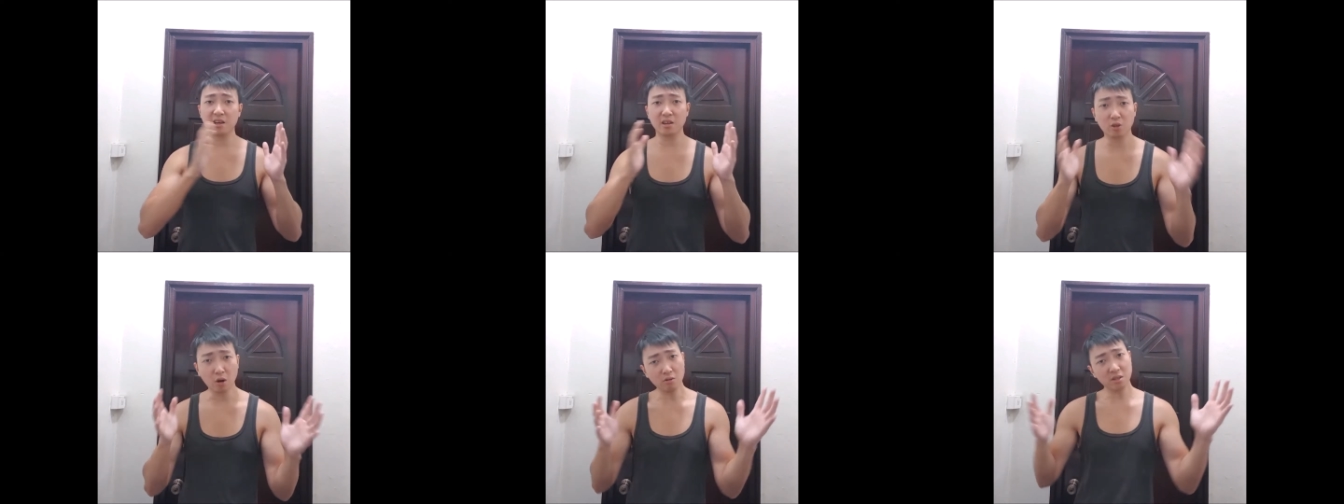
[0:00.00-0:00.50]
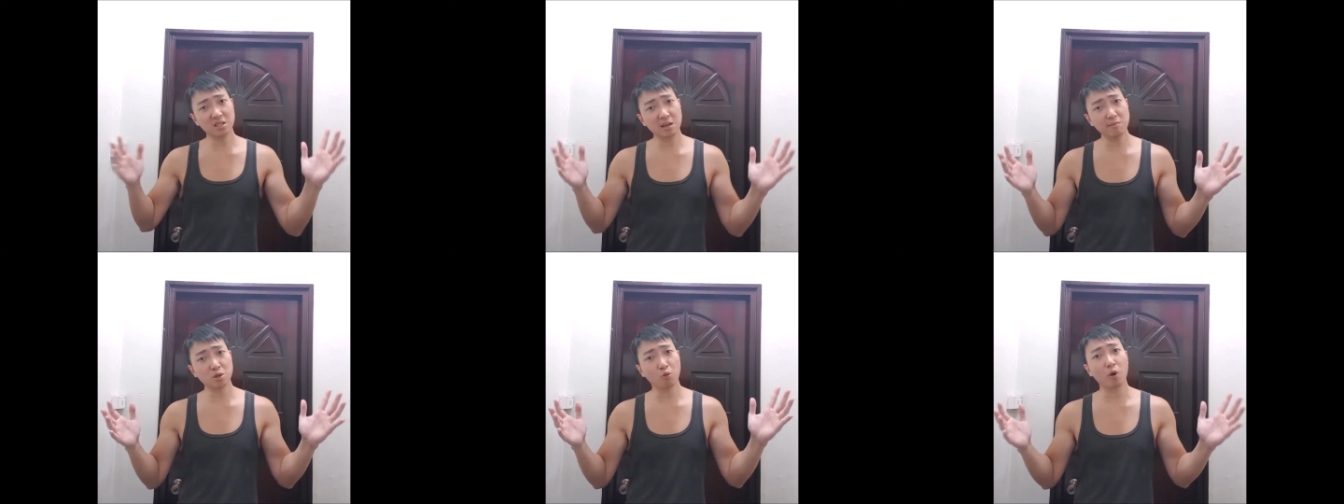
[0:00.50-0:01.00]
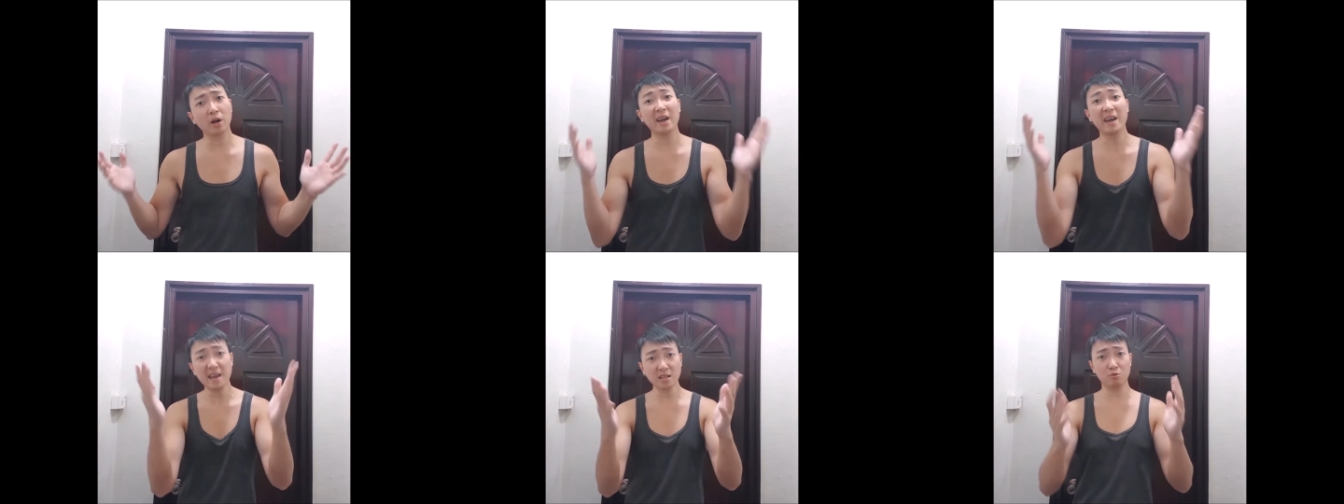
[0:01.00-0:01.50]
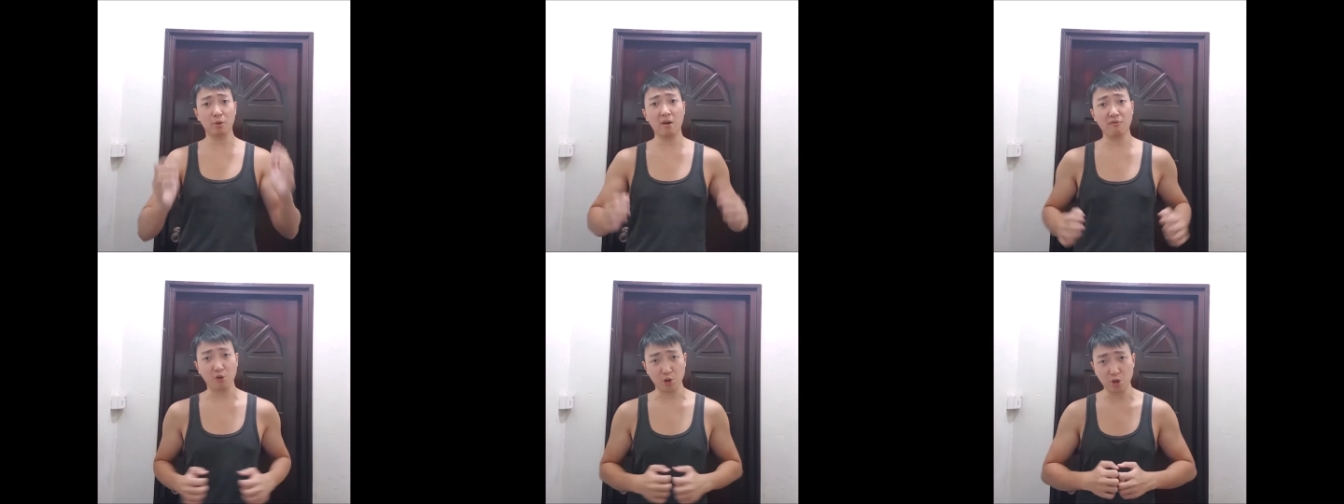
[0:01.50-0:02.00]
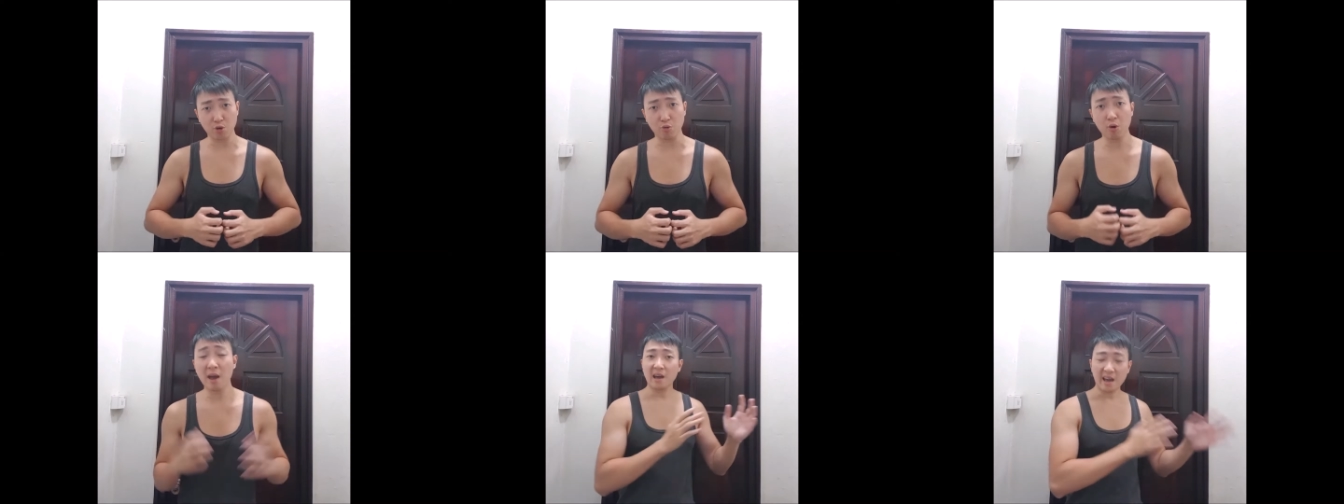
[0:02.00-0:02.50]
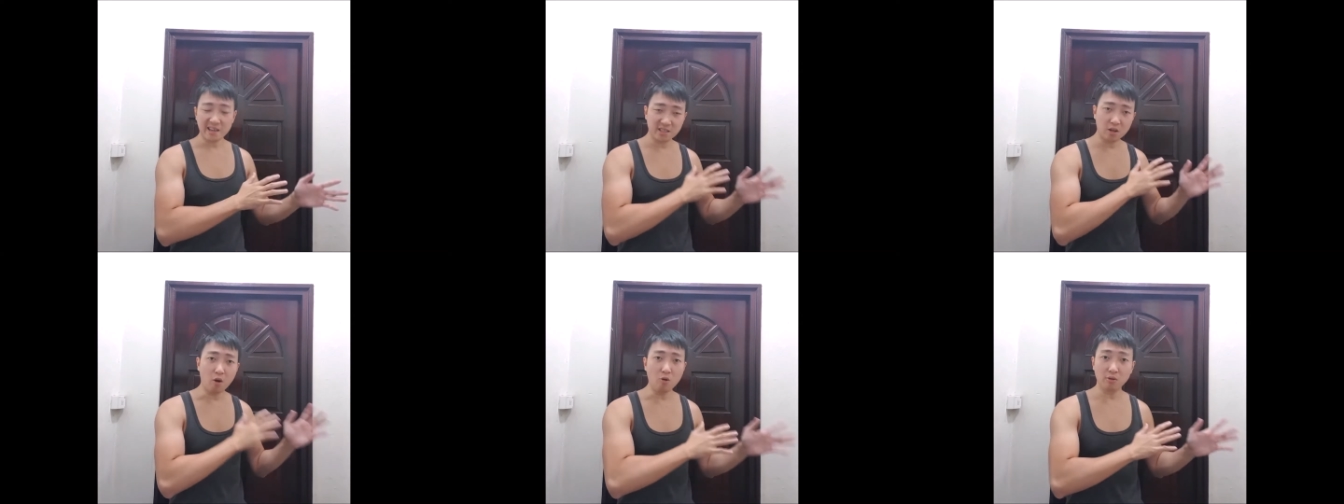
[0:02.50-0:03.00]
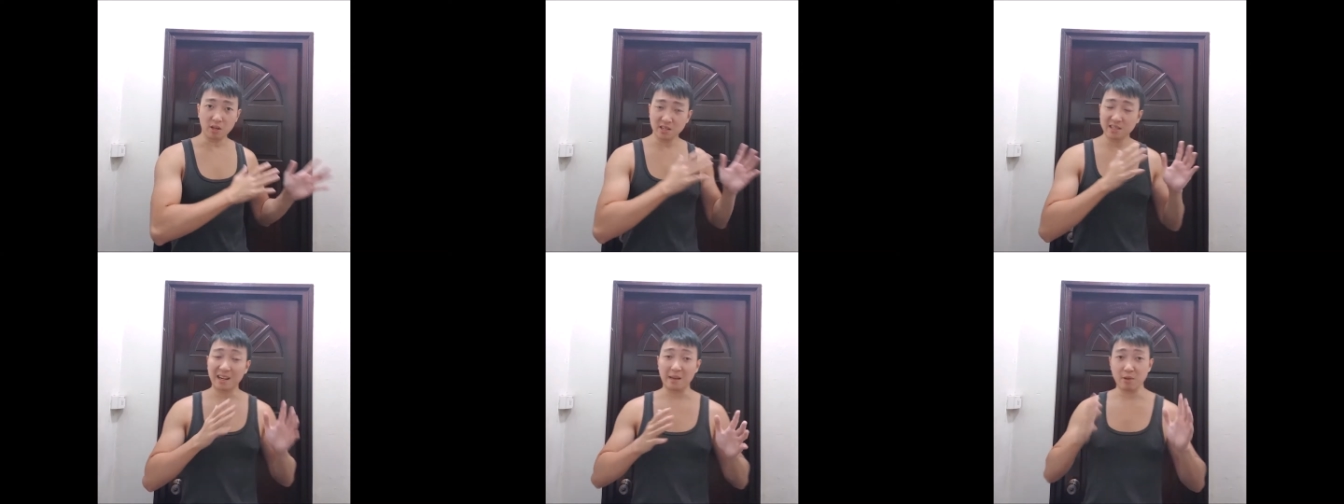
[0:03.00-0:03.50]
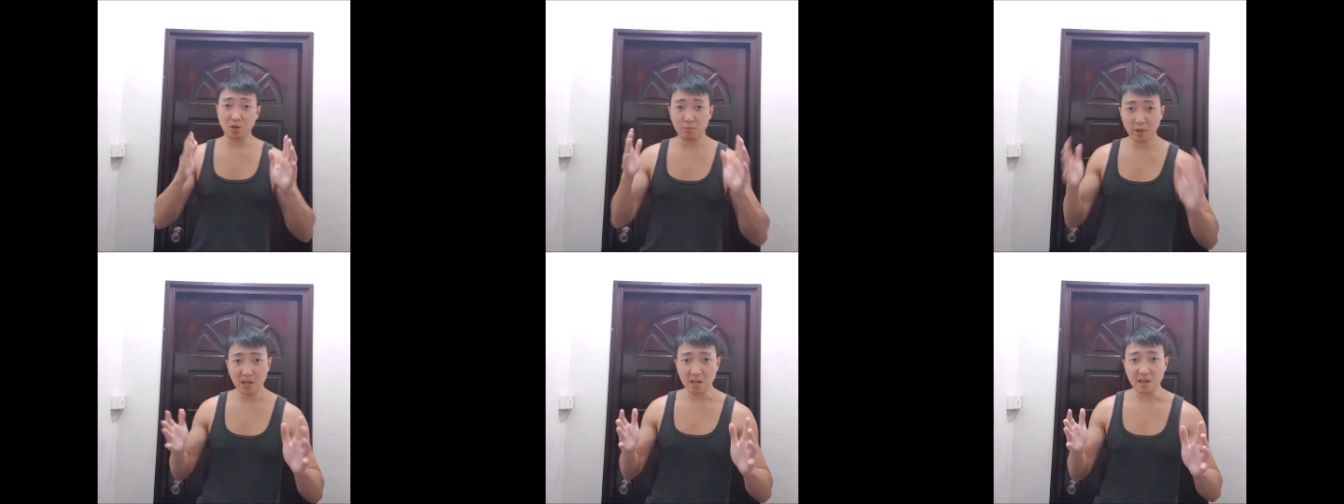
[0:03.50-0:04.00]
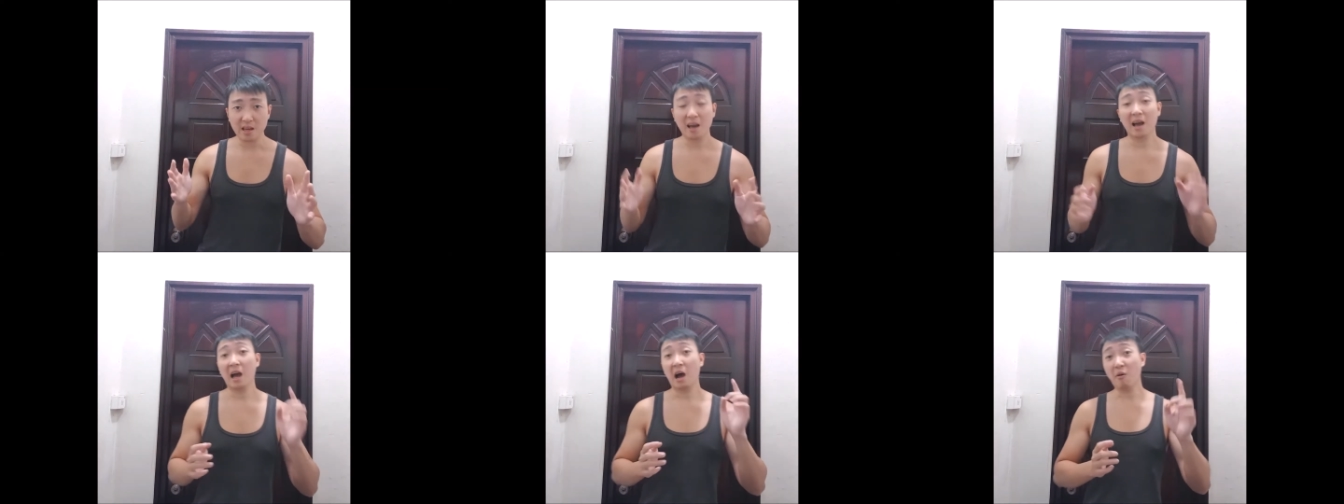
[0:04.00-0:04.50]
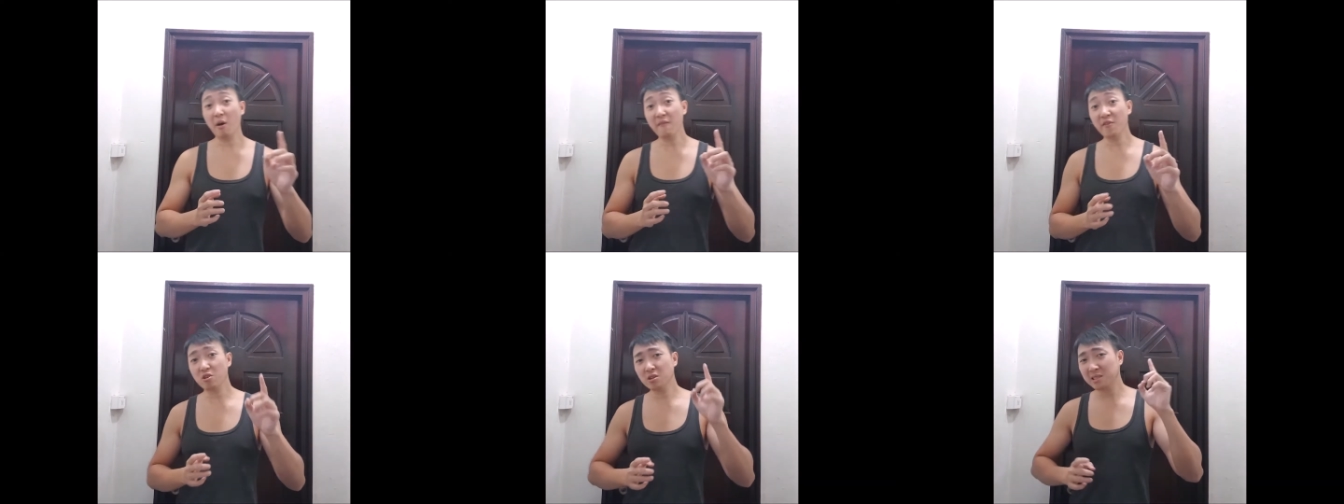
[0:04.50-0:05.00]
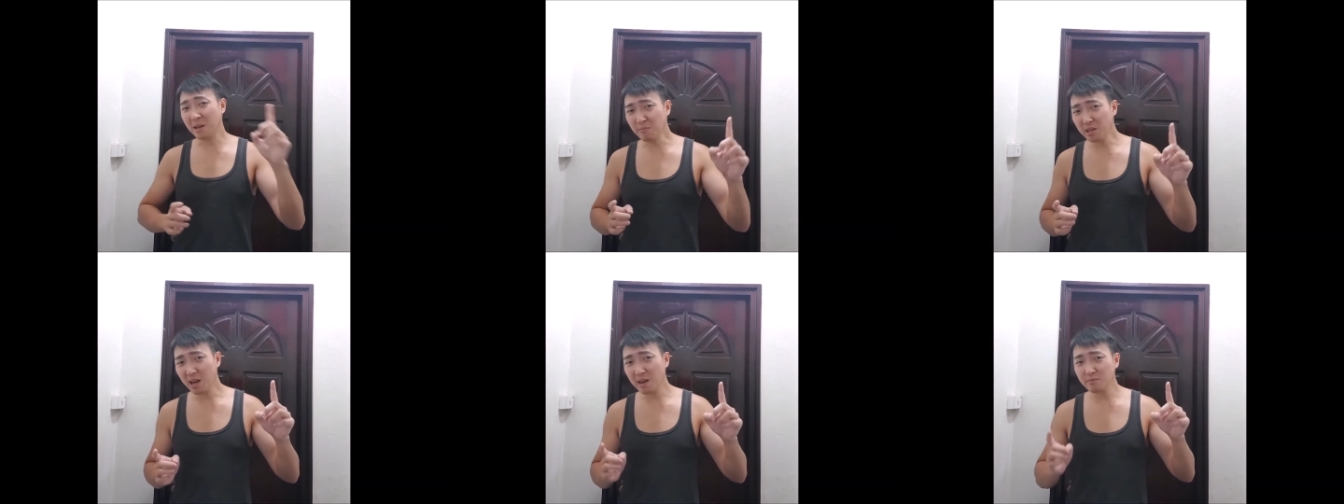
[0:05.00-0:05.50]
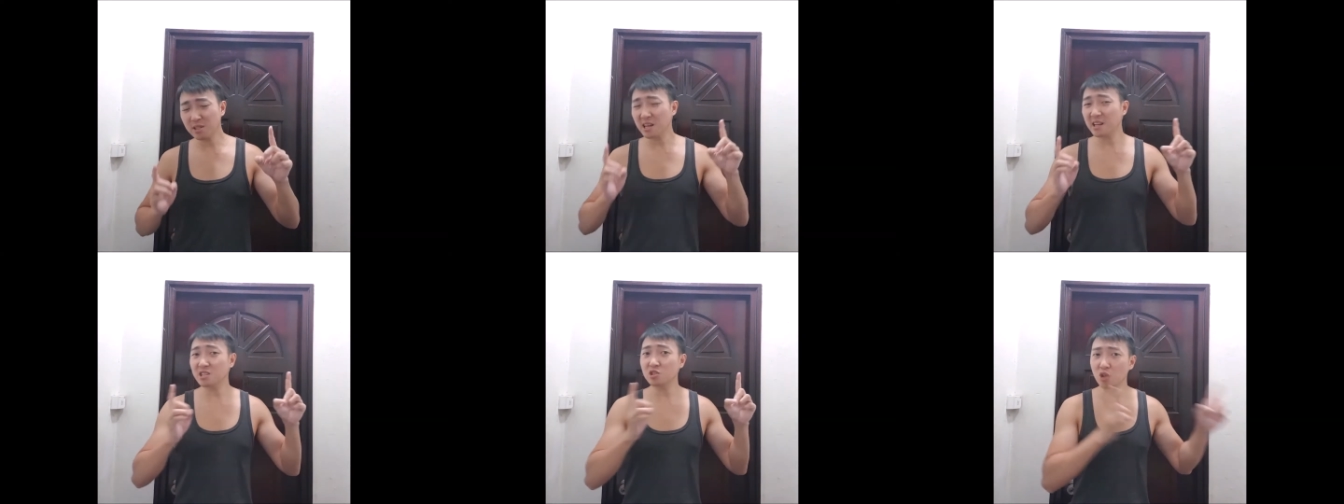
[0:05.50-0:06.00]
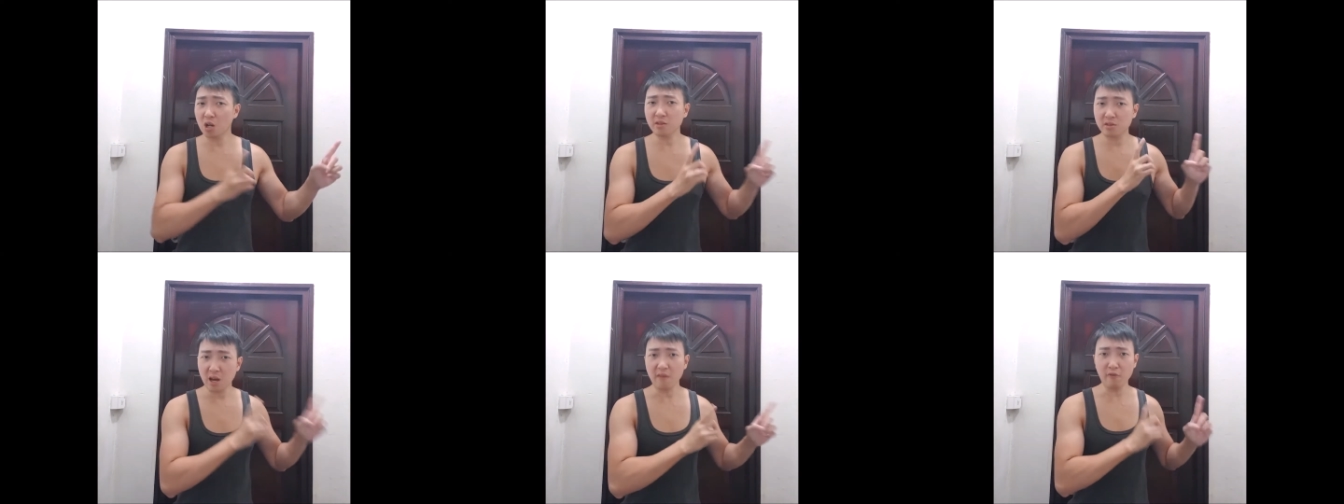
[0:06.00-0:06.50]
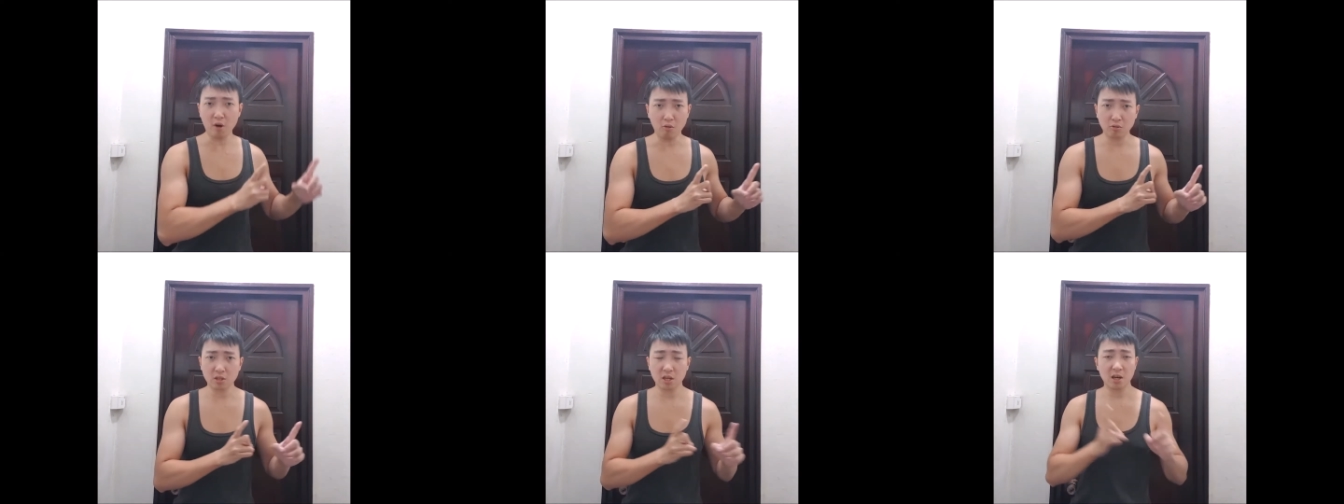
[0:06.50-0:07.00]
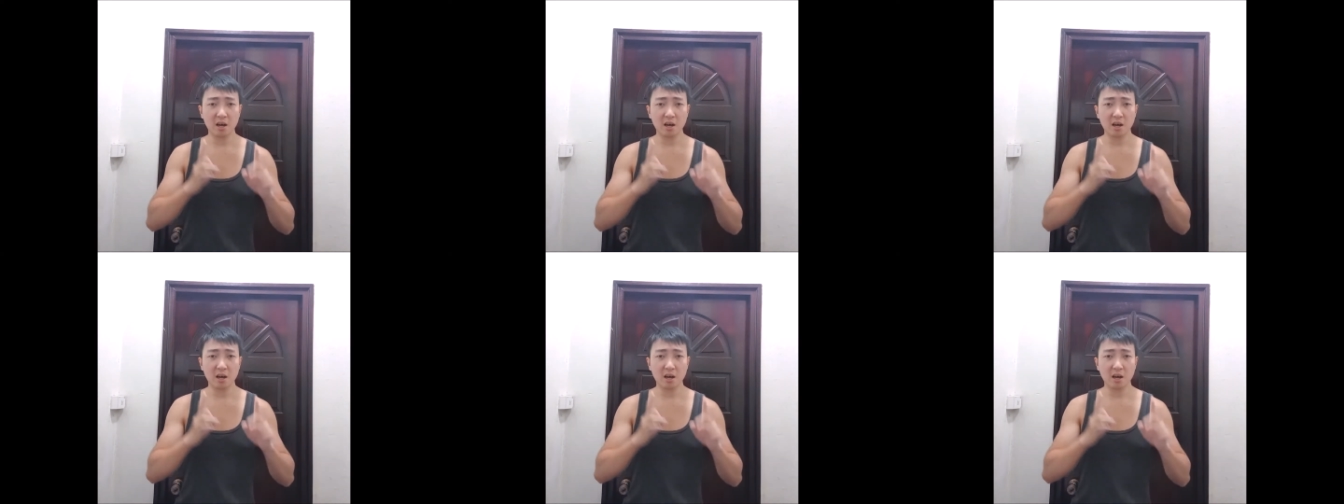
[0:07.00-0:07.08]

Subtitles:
they don't seem to work as well for you as the owners claim it to be. However, sometimes it is not their fault.